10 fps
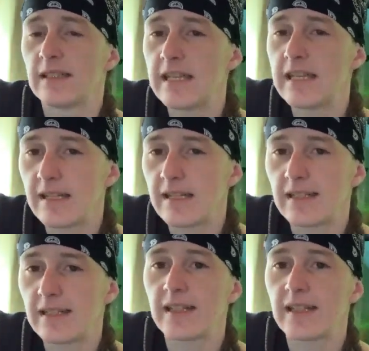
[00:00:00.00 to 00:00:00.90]

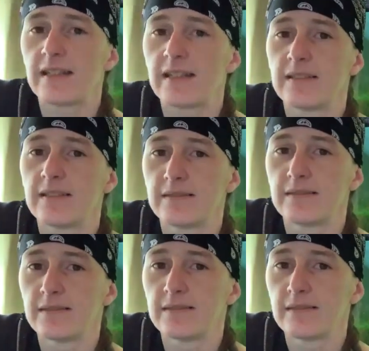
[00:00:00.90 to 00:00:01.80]
eating and
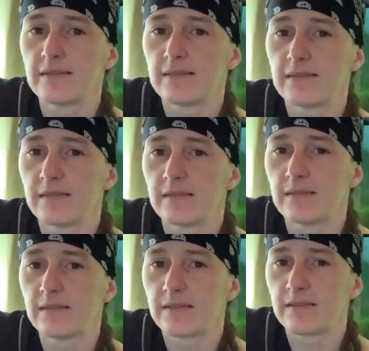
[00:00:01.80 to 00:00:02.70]

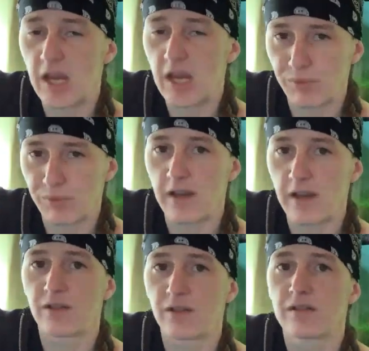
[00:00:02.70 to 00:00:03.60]
tank
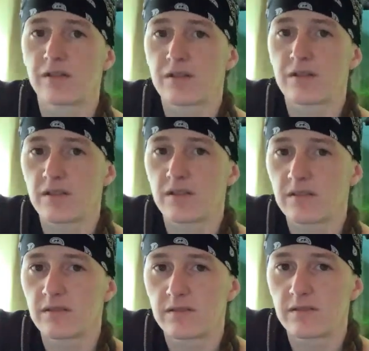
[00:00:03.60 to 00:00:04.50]
parameters and
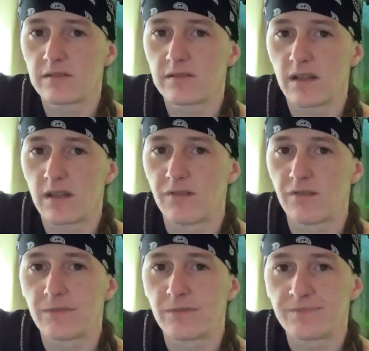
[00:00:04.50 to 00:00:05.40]
I don't
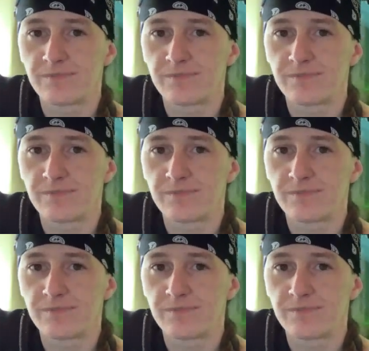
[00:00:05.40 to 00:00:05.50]
know.